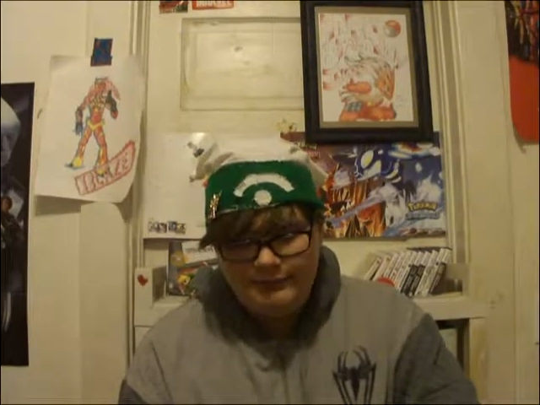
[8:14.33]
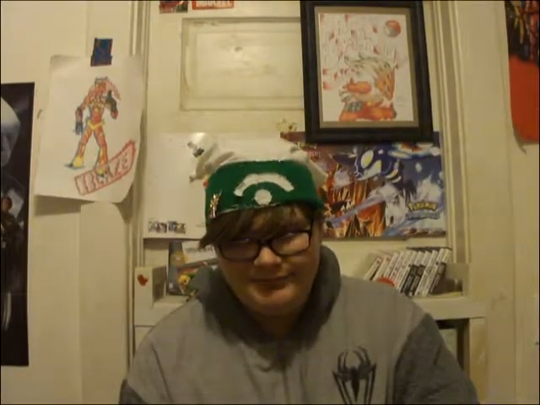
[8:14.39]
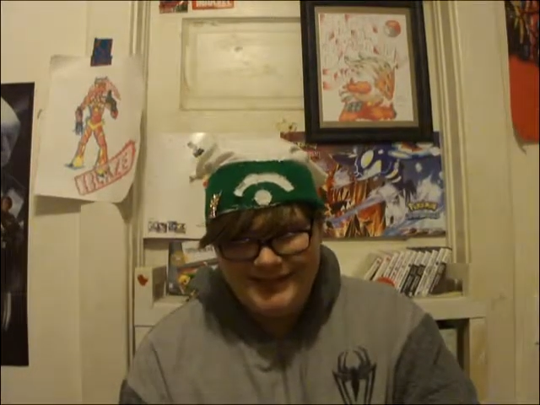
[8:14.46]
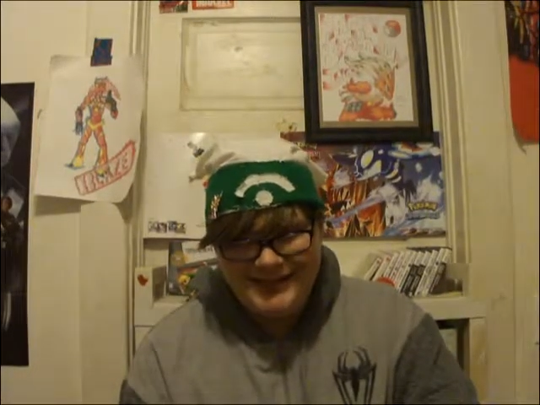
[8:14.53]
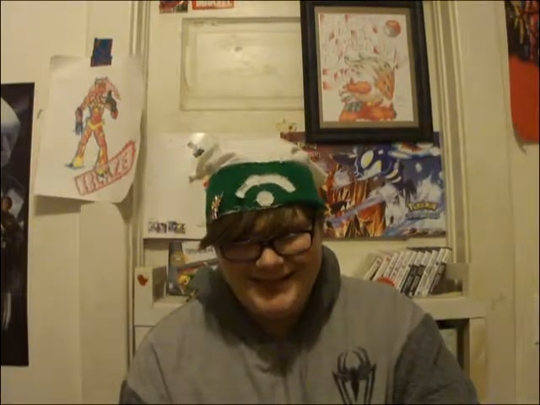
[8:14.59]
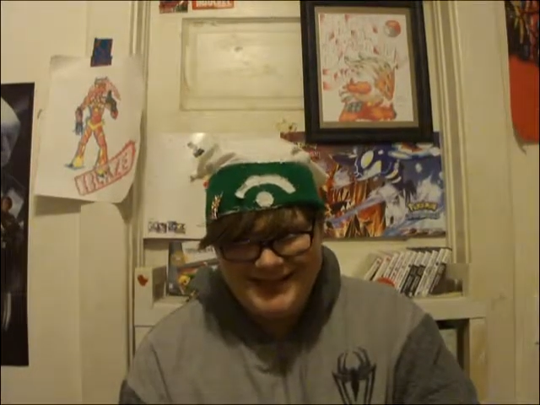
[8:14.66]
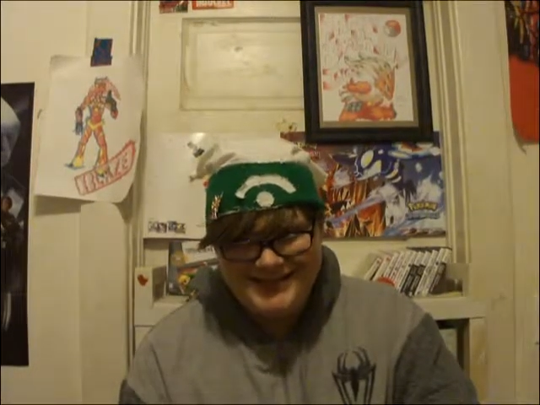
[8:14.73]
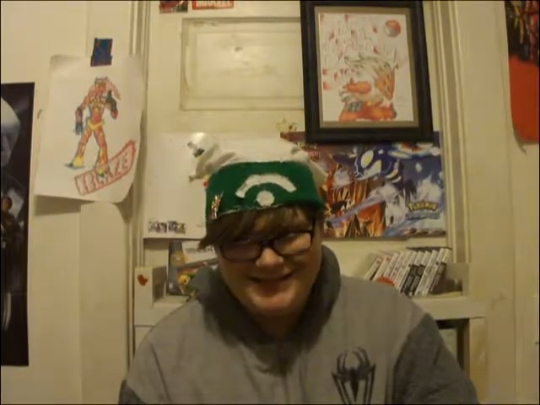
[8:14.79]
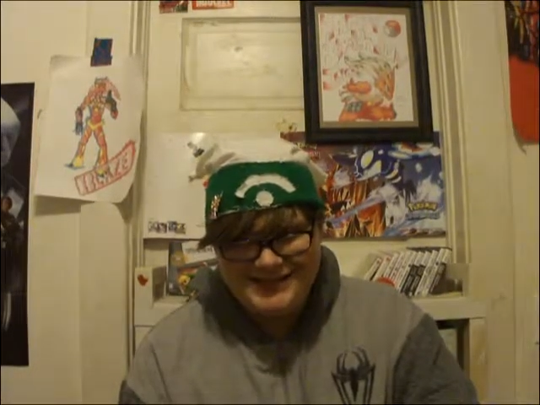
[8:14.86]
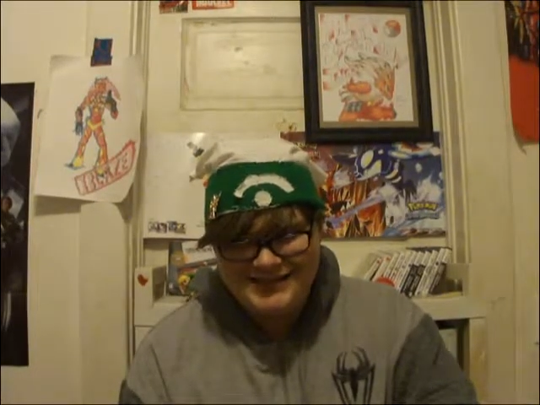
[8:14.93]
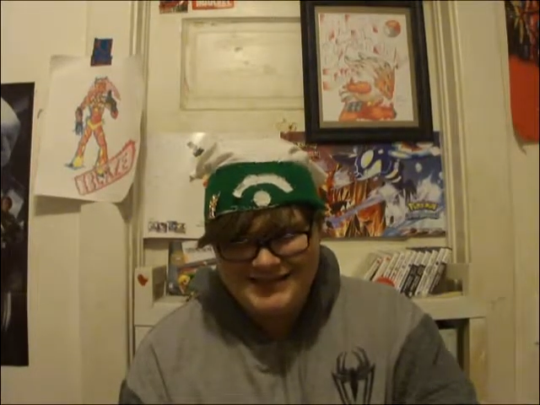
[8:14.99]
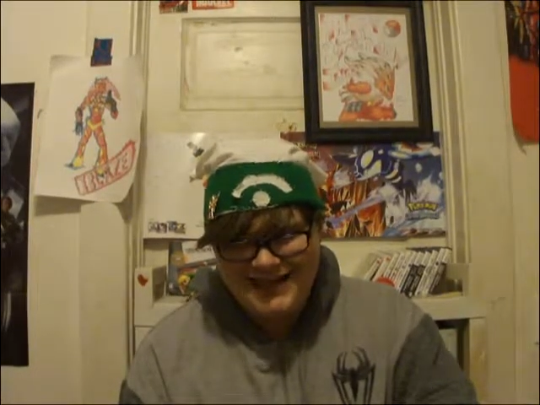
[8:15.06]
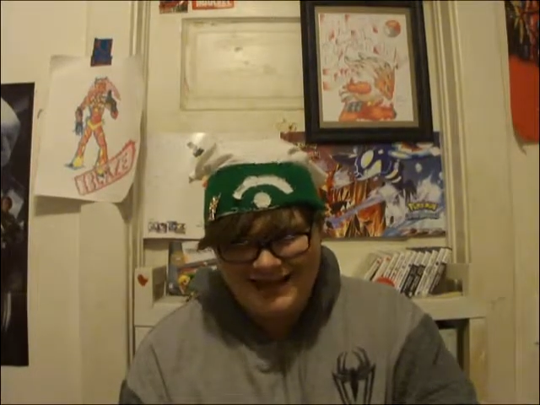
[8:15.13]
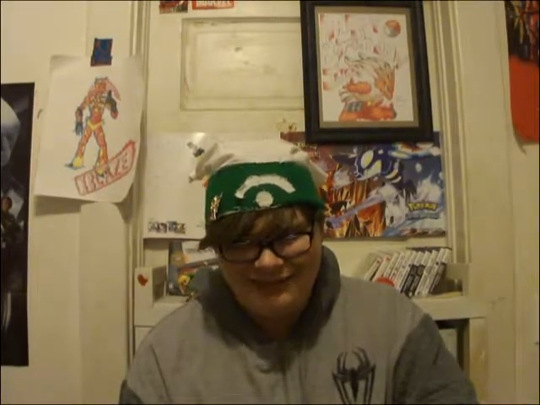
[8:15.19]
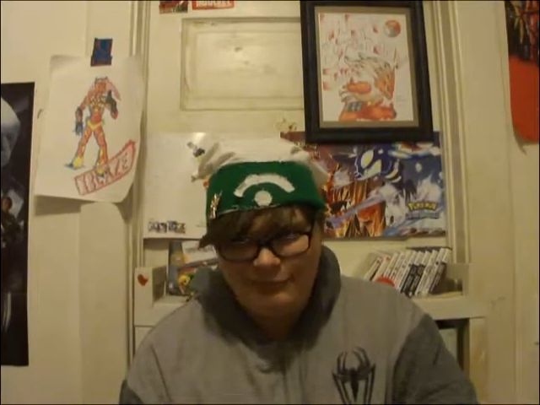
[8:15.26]
he has a
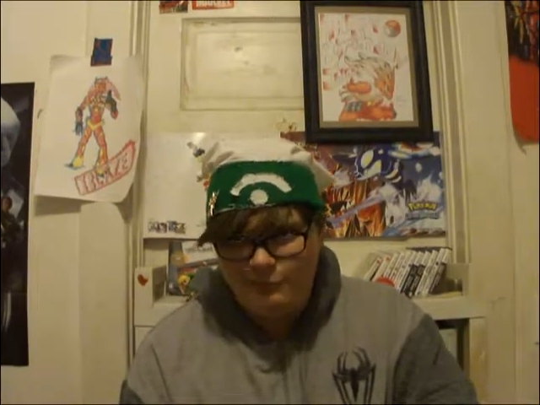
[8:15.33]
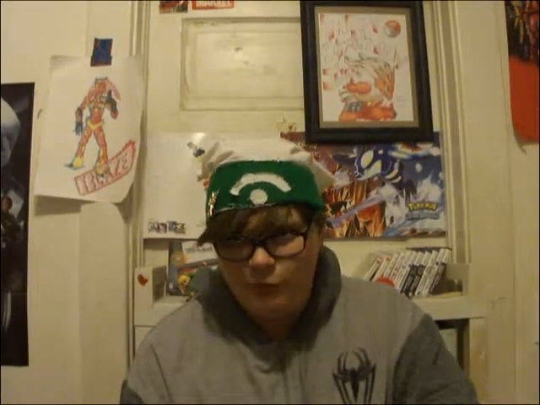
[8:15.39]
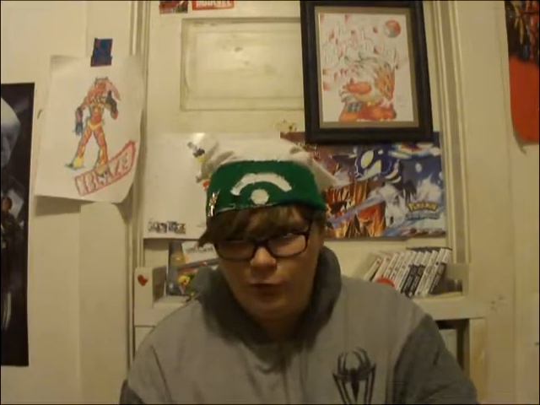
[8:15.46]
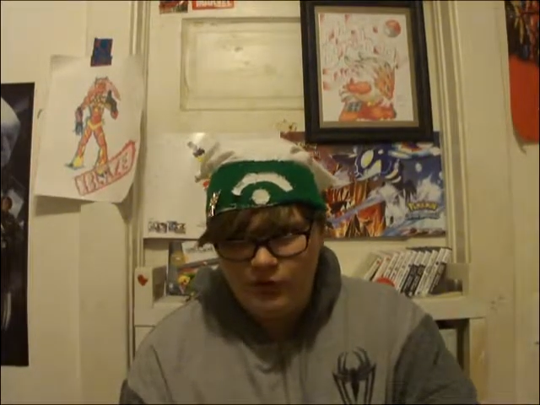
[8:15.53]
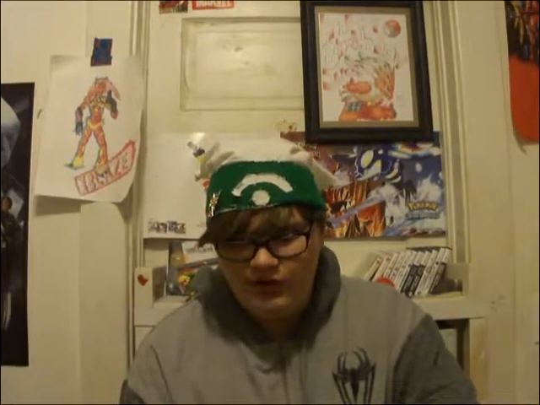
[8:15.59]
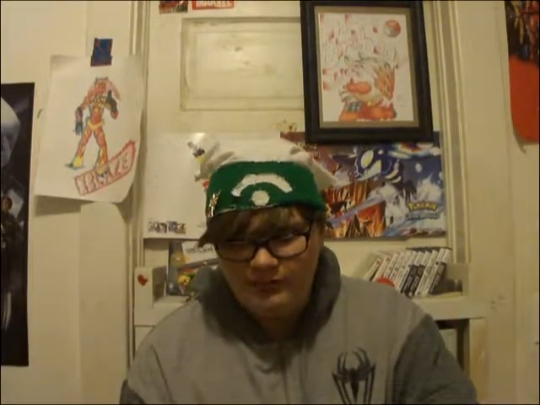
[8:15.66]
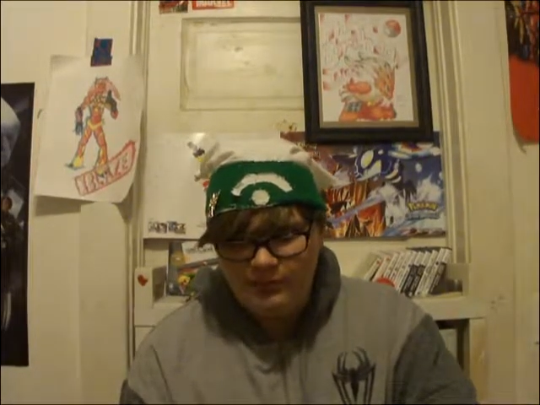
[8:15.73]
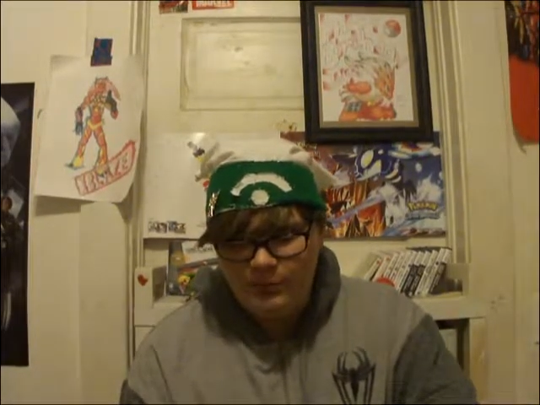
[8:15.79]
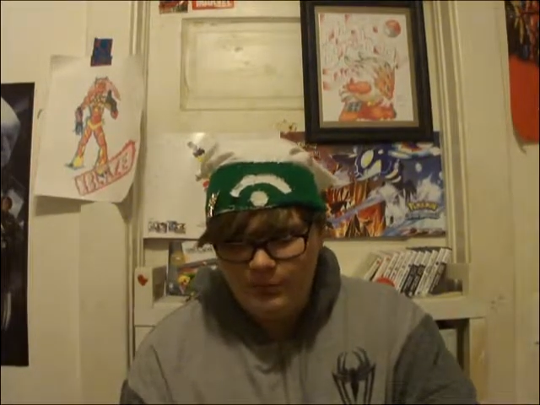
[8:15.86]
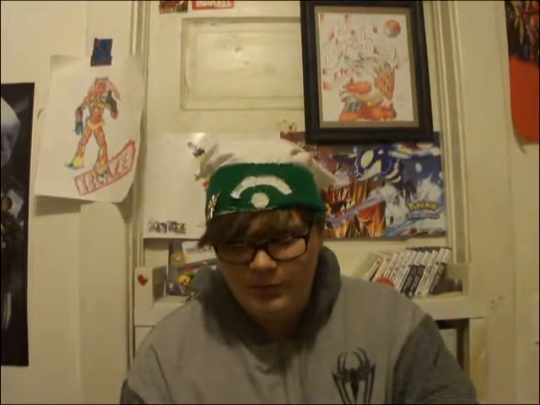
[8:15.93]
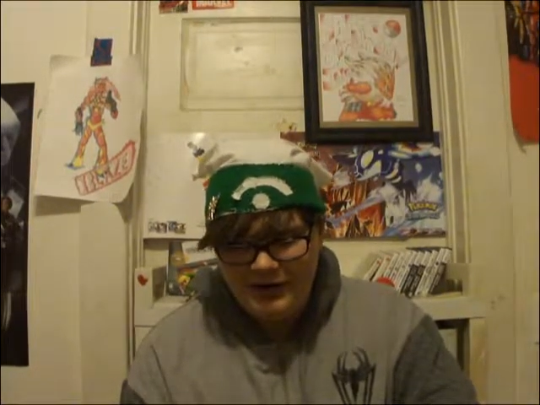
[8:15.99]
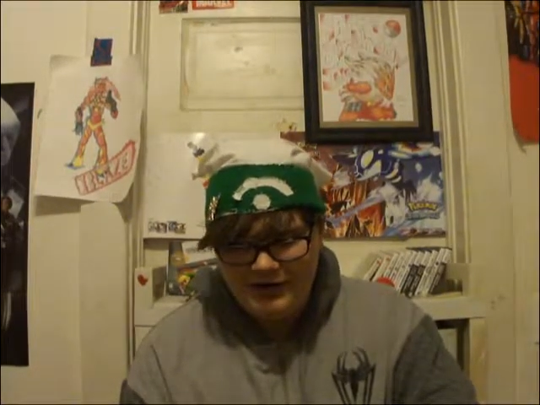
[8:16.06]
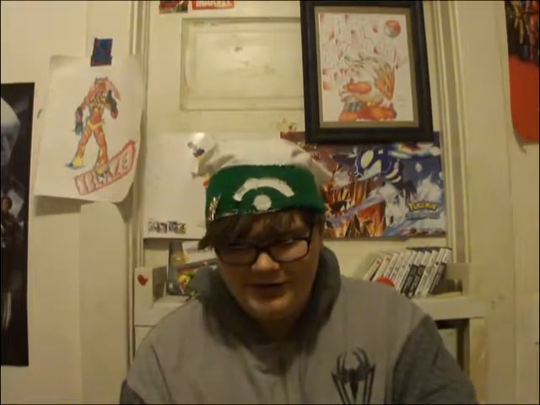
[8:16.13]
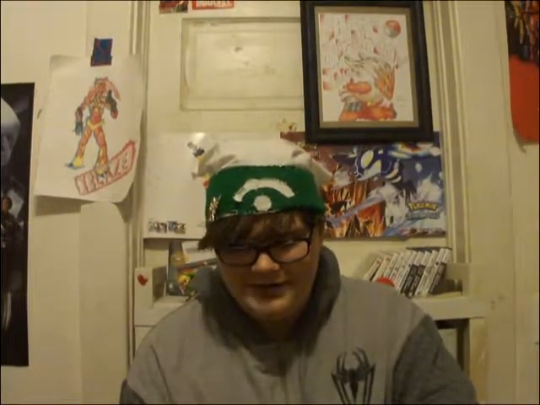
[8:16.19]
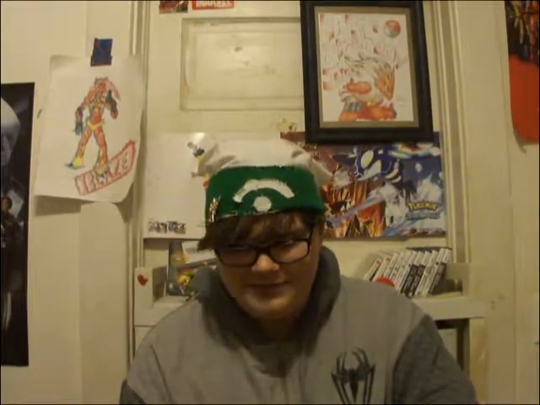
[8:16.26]
second form
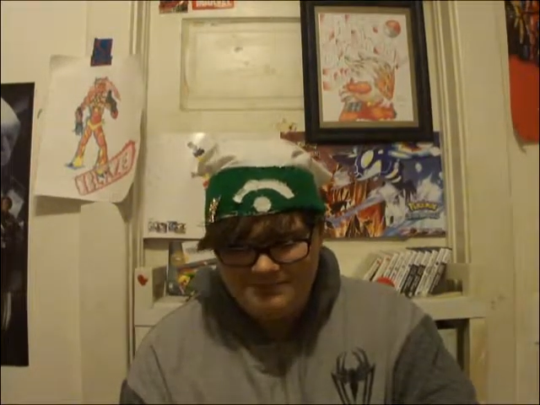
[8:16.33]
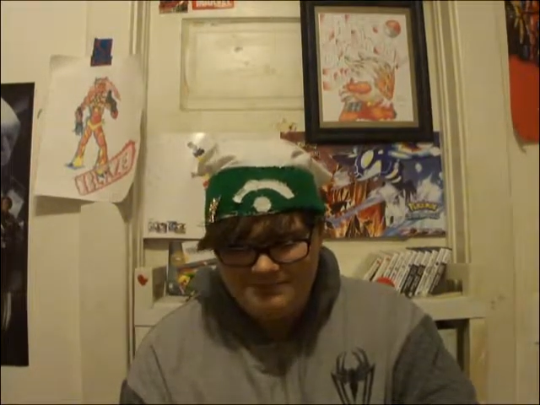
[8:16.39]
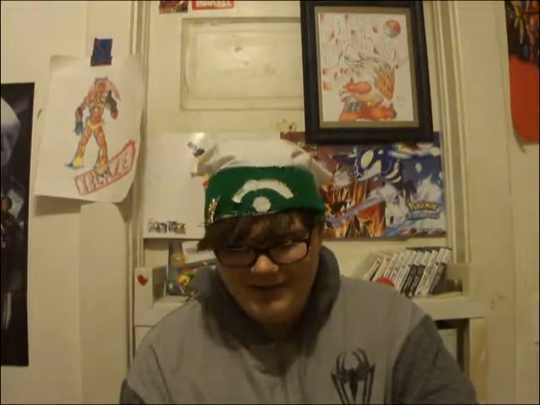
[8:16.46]
where he's